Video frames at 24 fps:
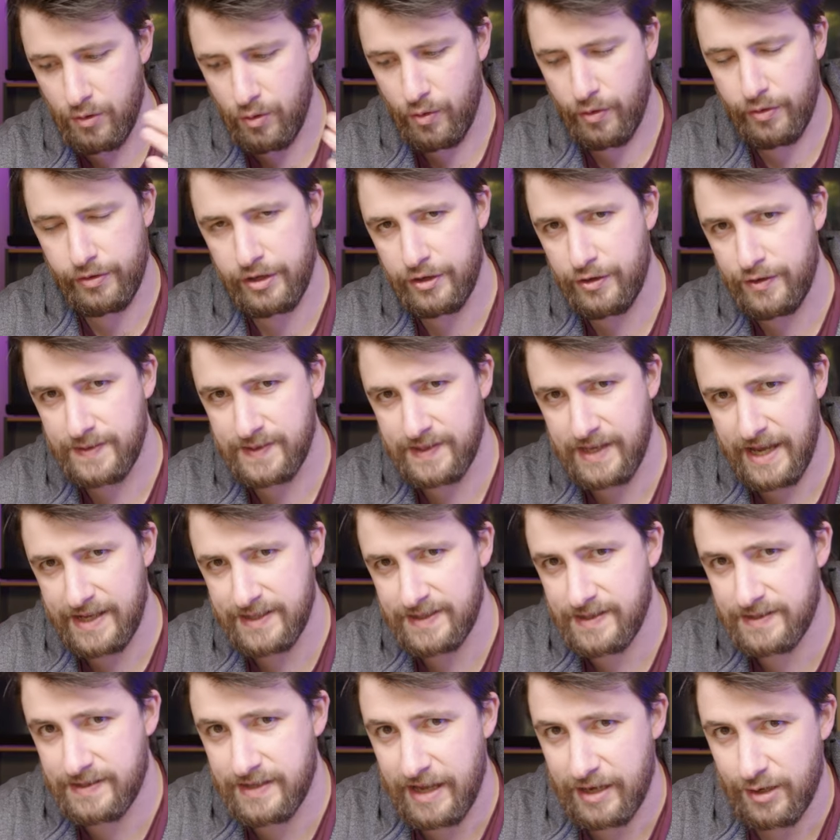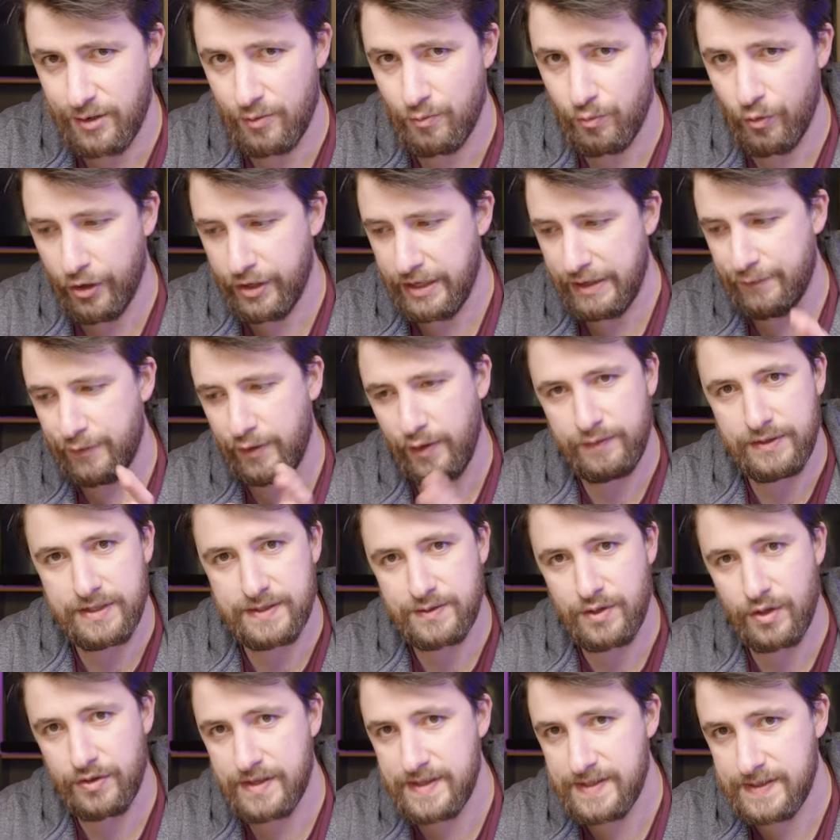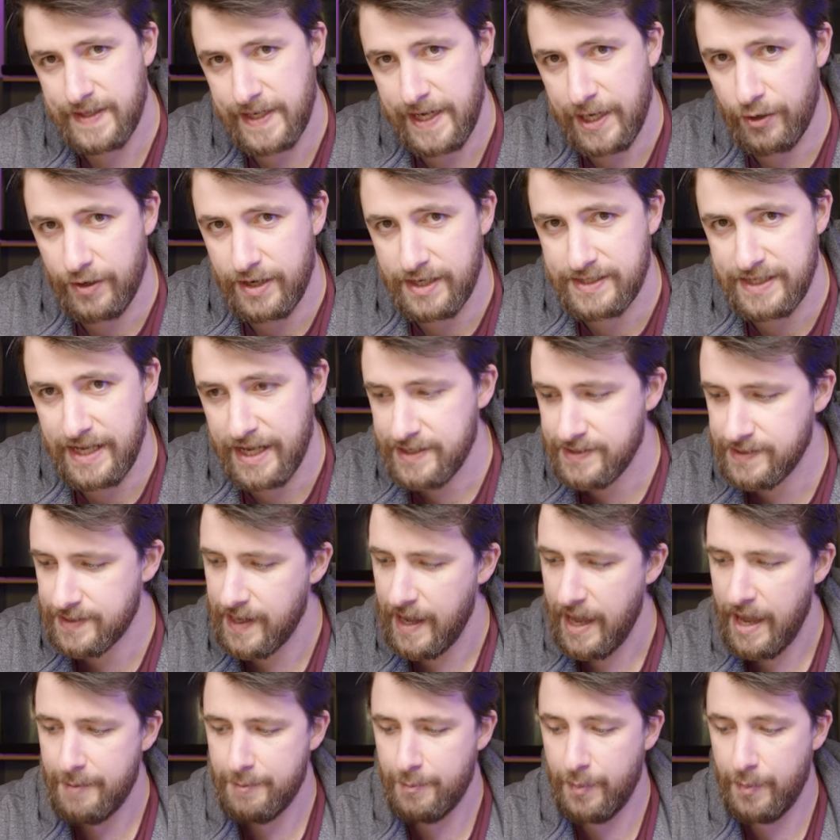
all the use cases that you'd want if you've just got this sitting on a desk,